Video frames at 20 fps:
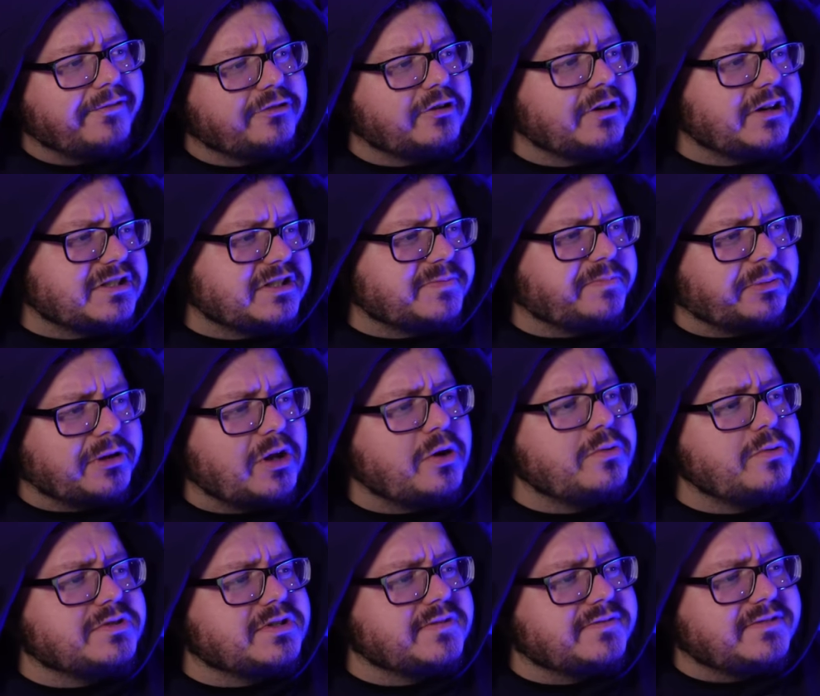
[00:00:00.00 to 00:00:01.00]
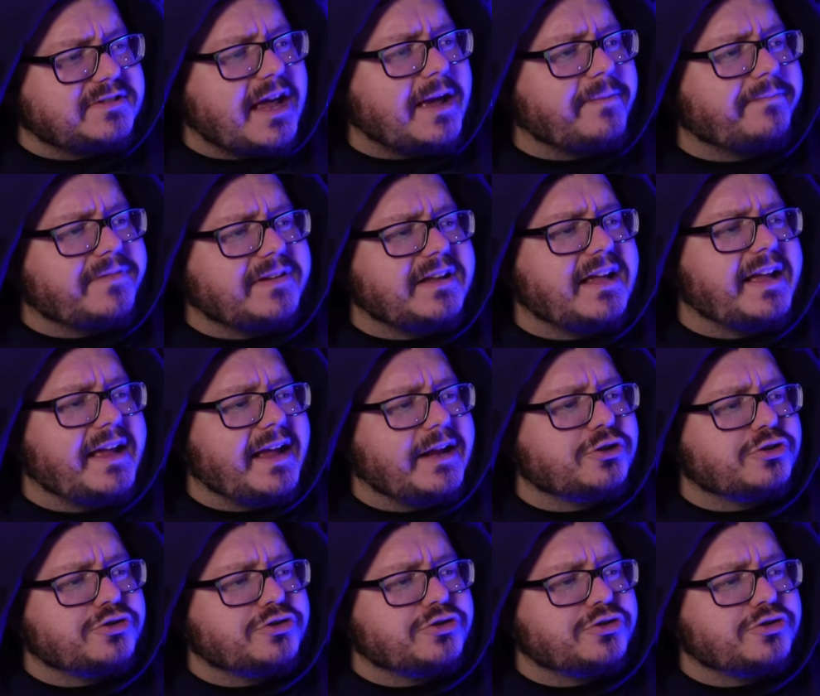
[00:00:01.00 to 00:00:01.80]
an explosive Depp v. AH